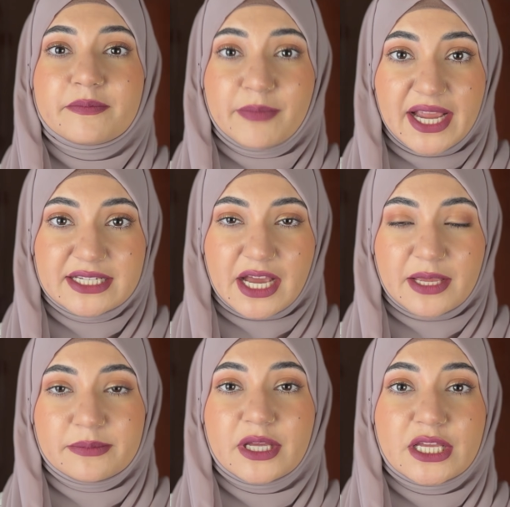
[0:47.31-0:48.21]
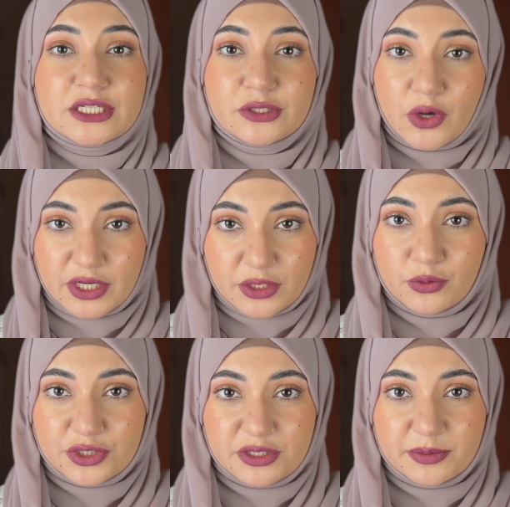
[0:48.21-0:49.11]
My time is non
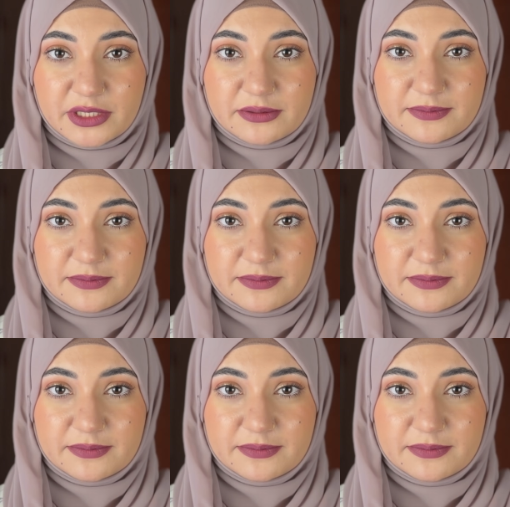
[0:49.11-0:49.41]
negotiable.